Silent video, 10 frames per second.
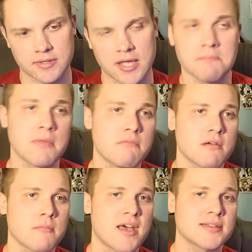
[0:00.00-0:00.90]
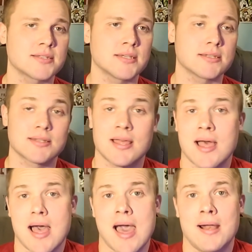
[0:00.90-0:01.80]
Maybe I'm a masochist.
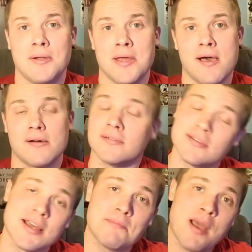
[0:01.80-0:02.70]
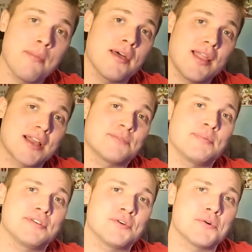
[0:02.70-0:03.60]
I don't know. Maybe I like to be
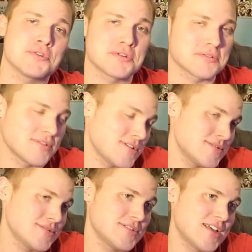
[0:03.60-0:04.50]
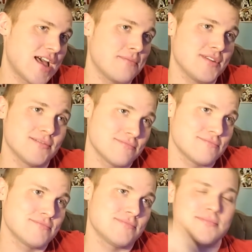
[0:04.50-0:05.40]
tortured. I mean,
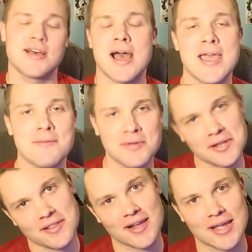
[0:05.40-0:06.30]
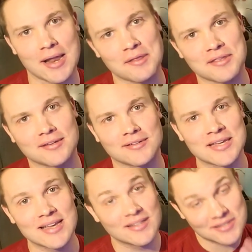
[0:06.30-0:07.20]
I am into that kind of thing.
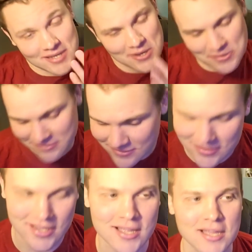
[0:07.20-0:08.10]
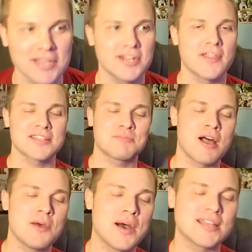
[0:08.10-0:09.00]
So, you know, that's probably
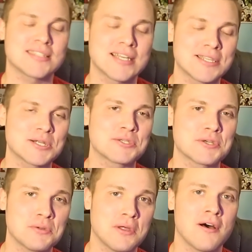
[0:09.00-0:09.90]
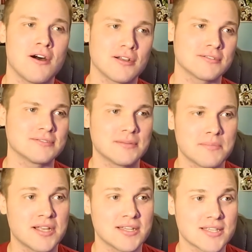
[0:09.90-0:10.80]
why I stayed there so long,
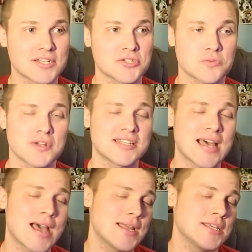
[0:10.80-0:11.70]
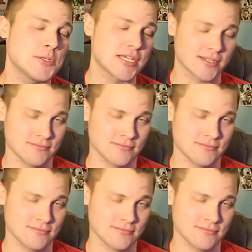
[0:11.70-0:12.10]
because I just want to die anyway.